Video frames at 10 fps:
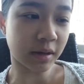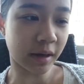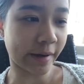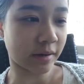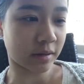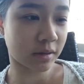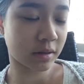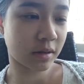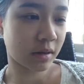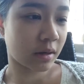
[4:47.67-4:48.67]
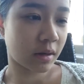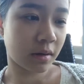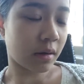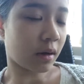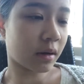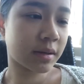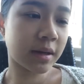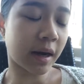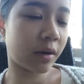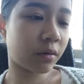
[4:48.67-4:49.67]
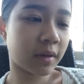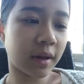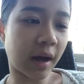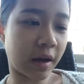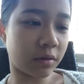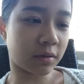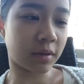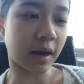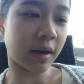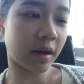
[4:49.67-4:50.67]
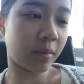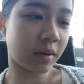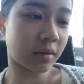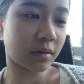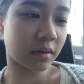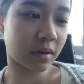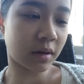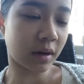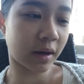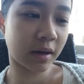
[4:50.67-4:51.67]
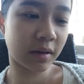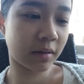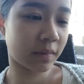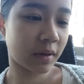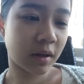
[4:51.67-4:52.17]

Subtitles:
And honestly, I don't think I could do that. I mean, I